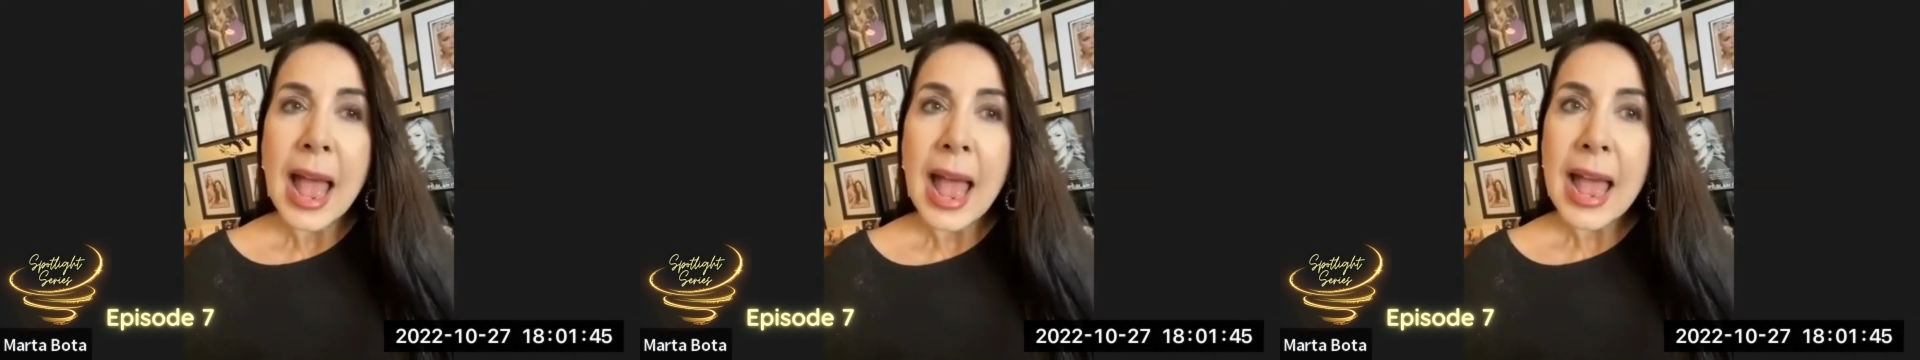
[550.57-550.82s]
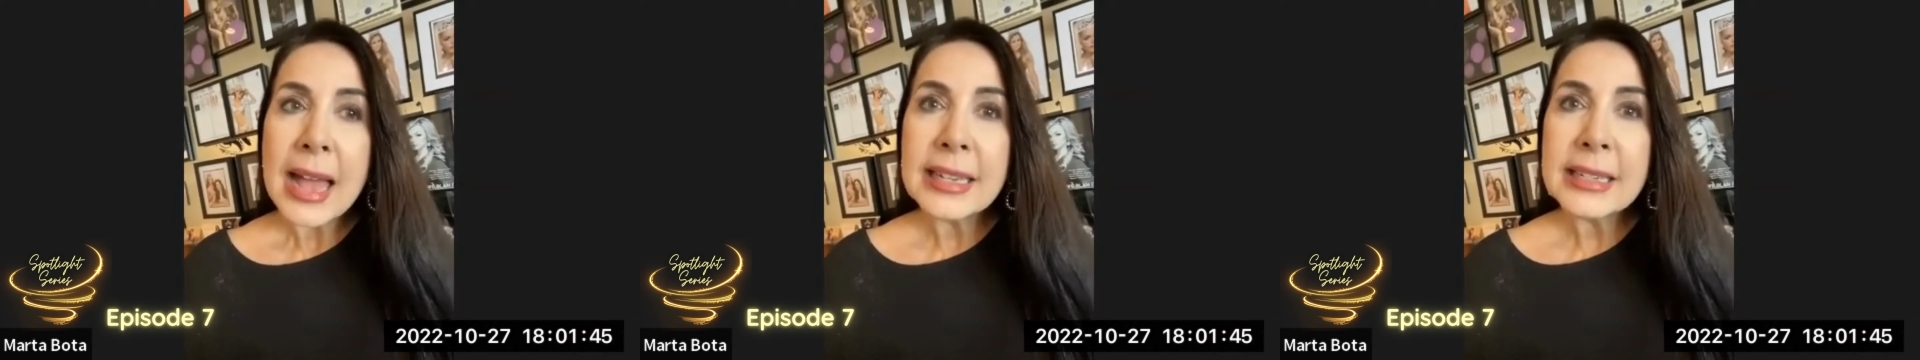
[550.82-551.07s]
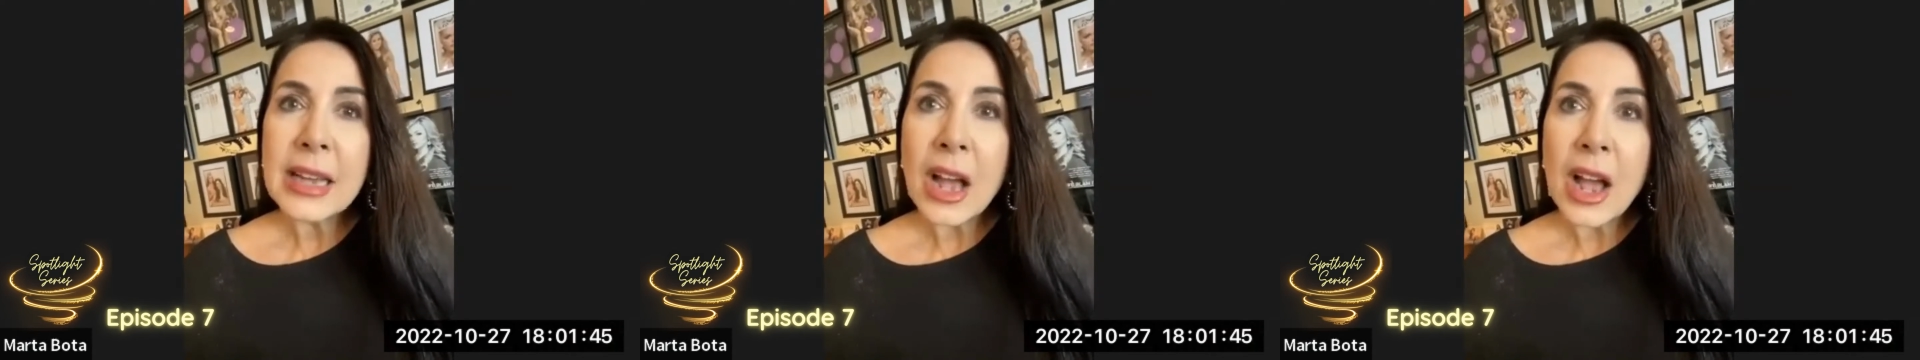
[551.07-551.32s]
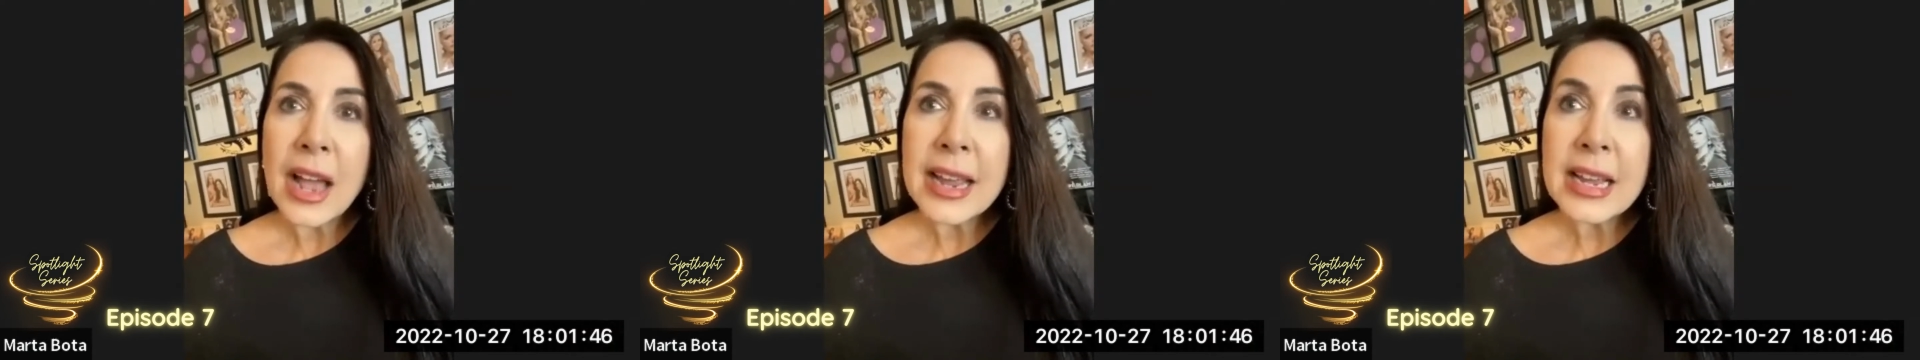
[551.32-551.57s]
and
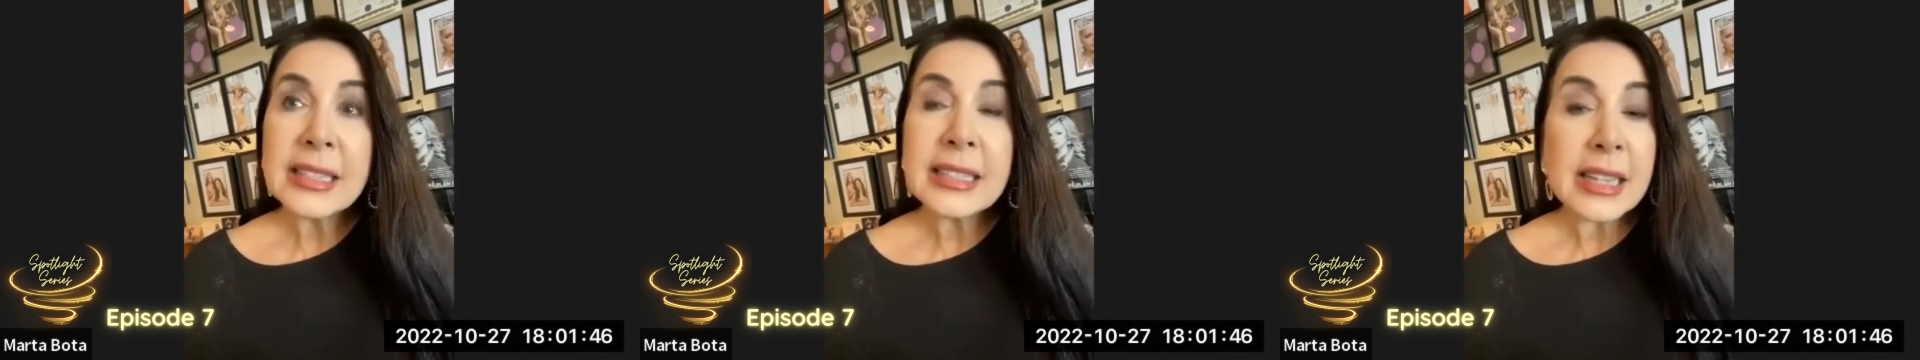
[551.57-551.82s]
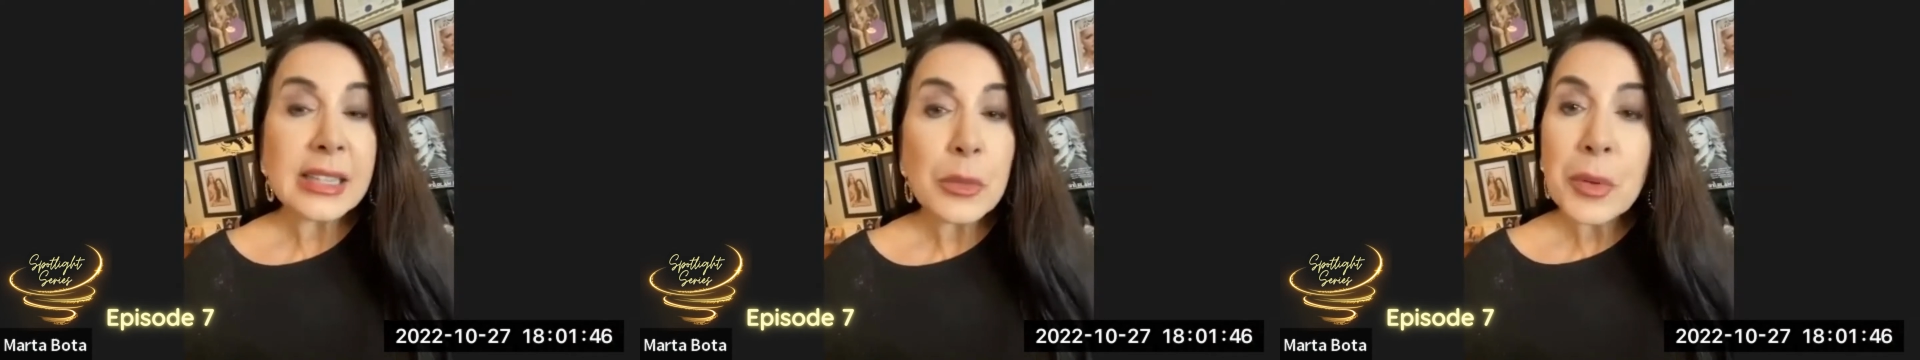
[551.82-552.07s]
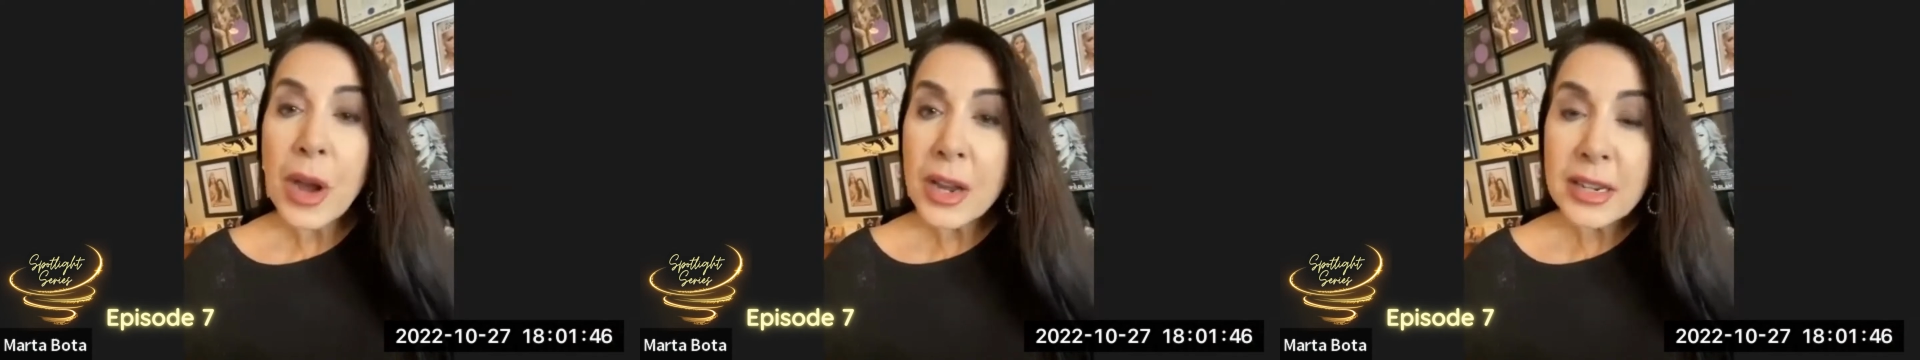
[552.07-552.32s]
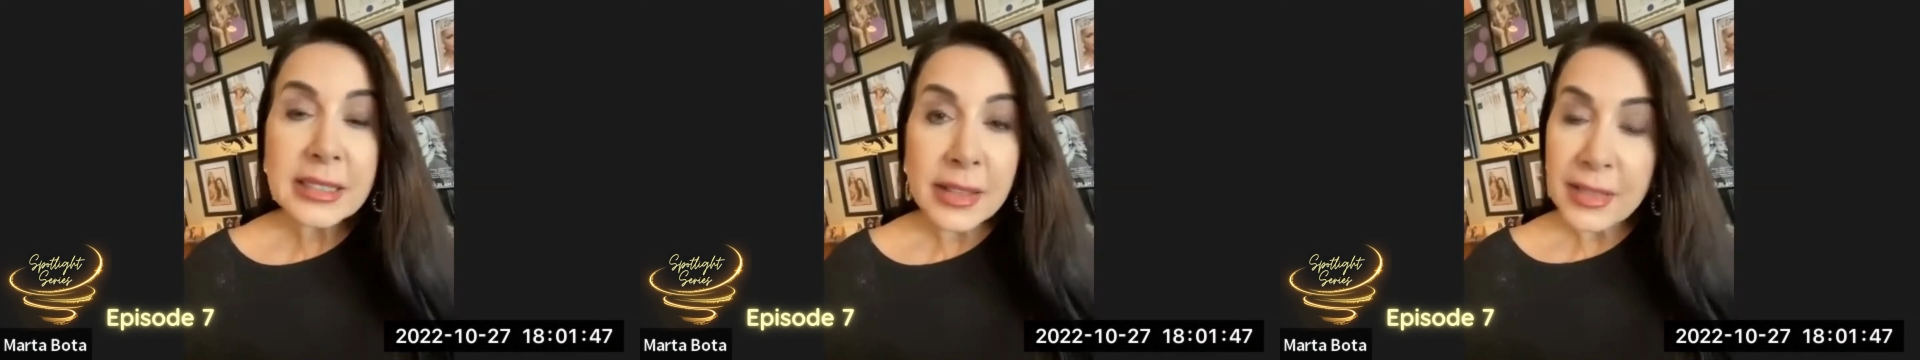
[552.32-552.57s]
I assess the
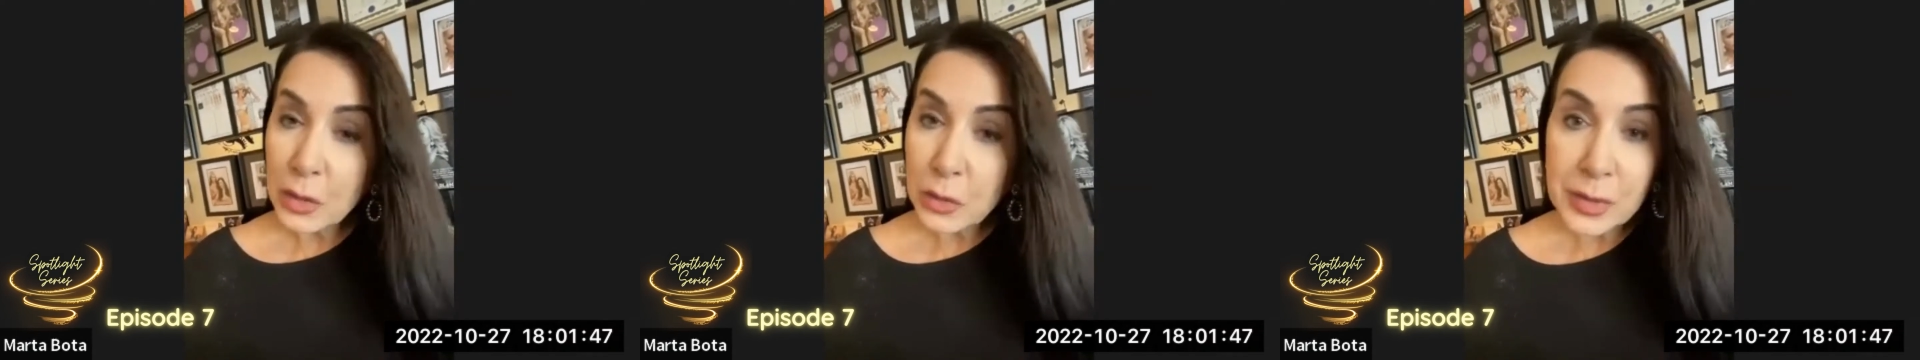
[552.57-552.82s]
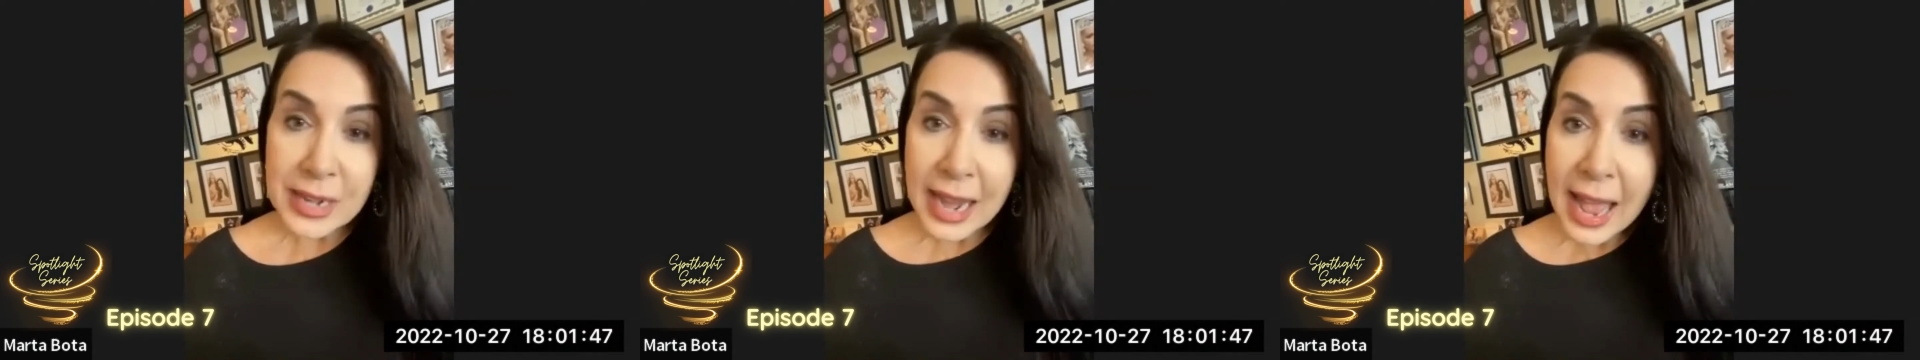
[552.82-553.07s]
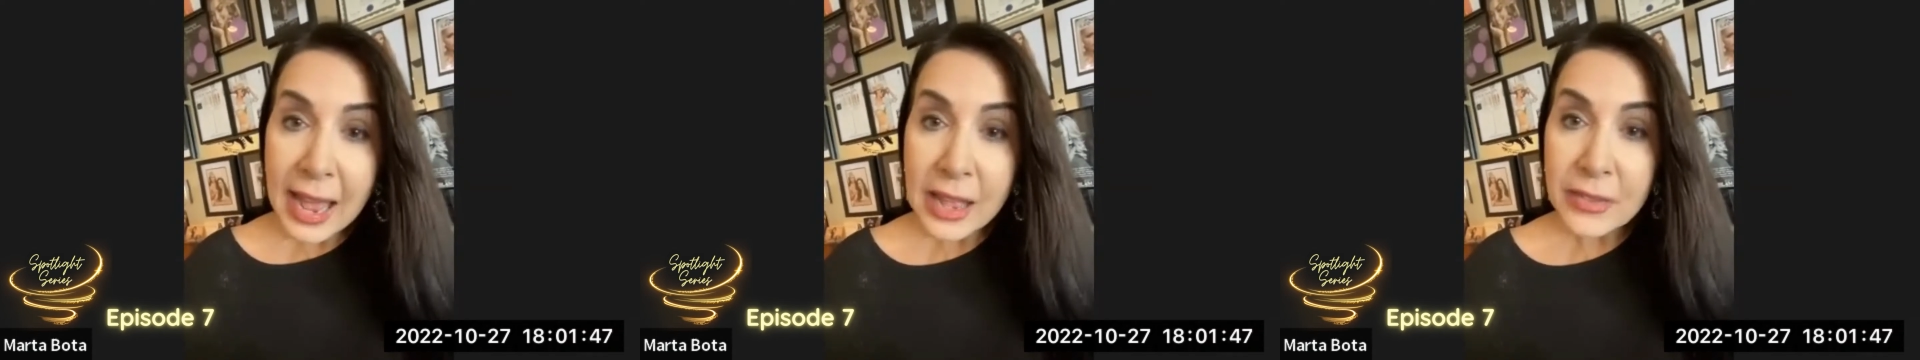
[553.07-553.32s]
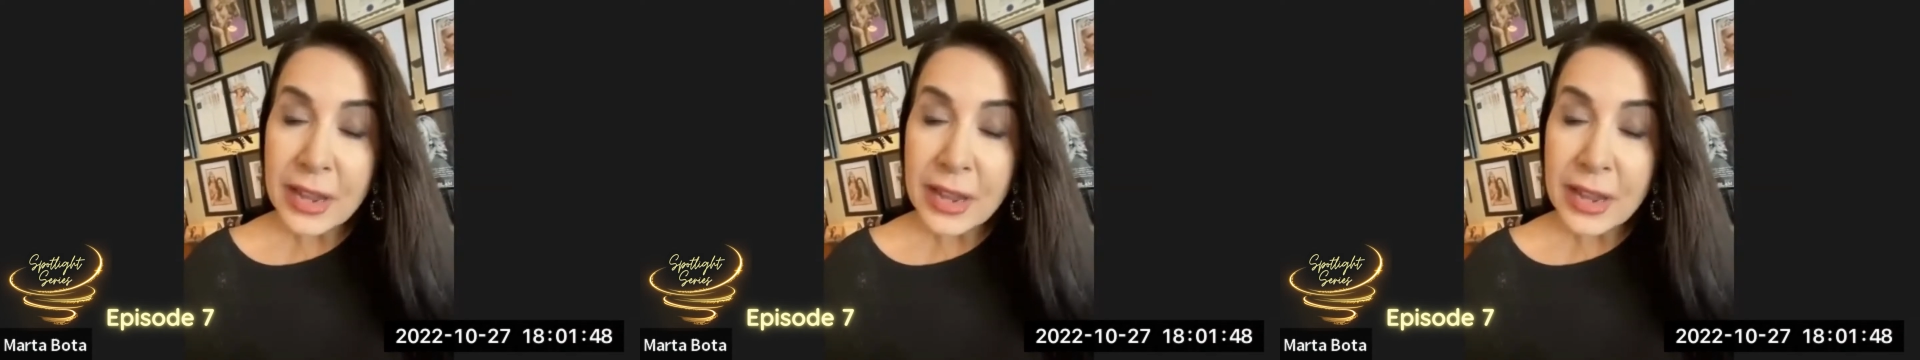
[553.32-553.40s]
products that they already have.